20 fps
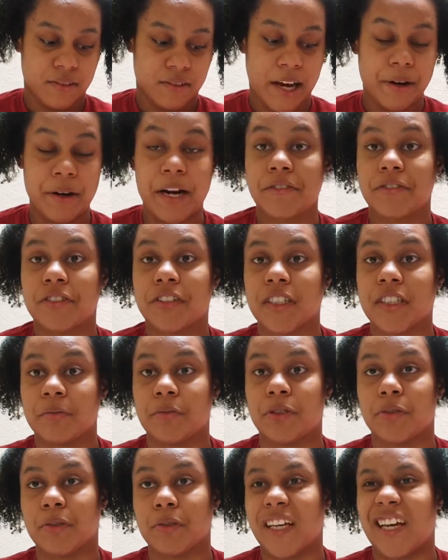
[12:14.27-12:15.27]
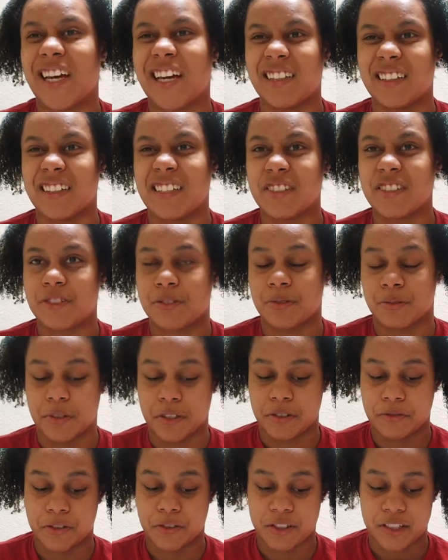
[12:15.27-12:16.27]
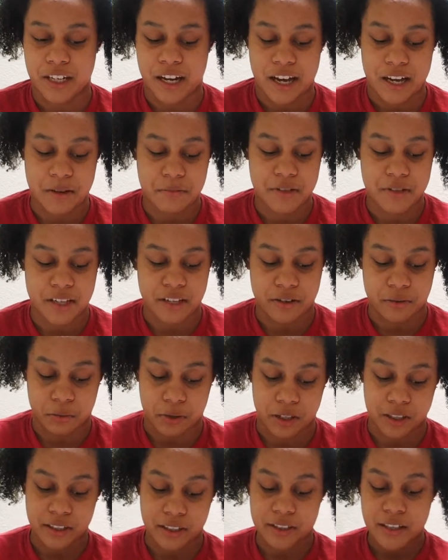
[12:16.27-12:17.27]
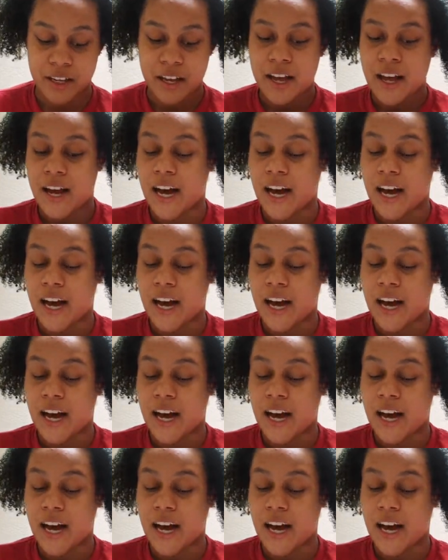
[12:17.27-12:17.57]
I'd have to keep doing it at least three or four times, and it worked.